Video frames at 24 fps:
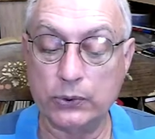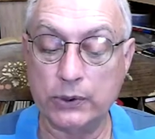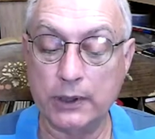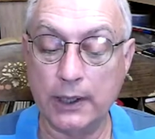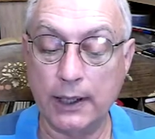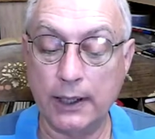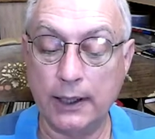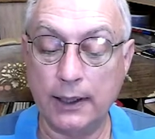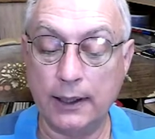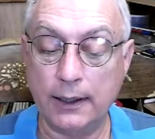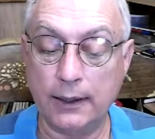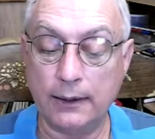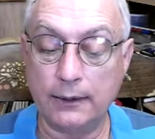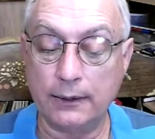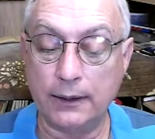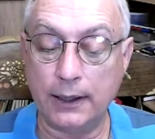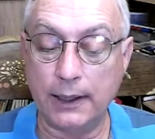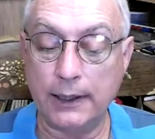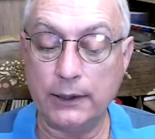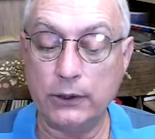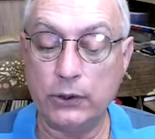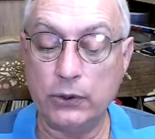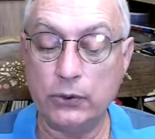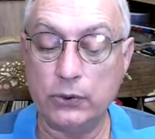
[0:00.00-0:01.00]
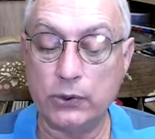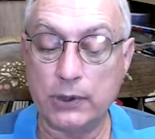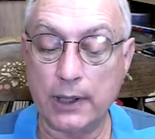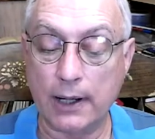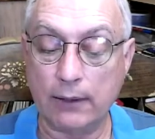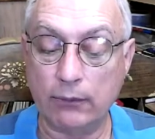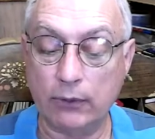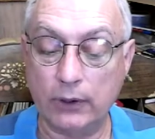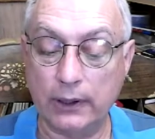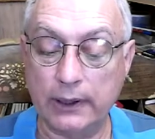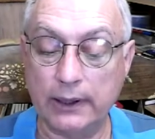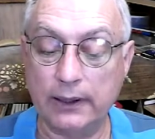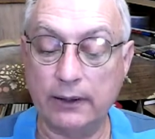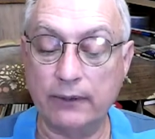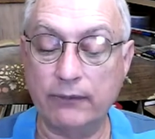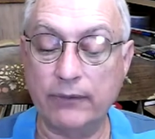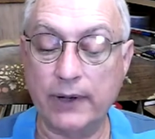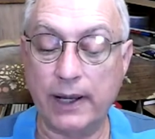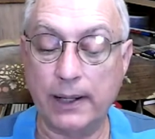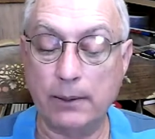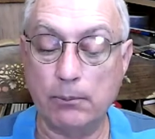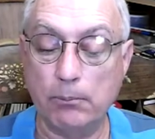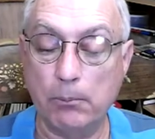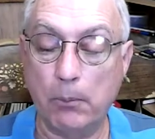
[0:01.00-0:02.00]
then you shall live and
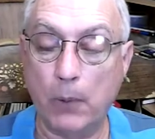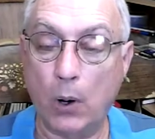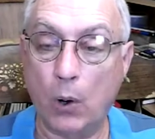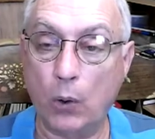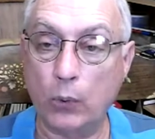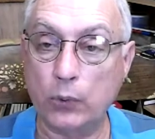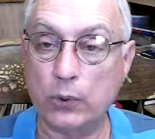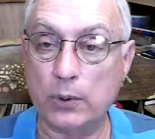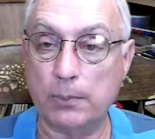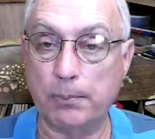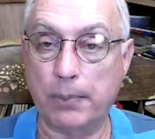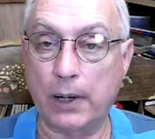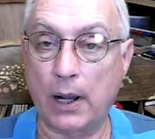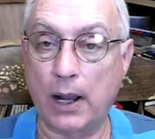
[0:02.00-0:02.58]
multiply.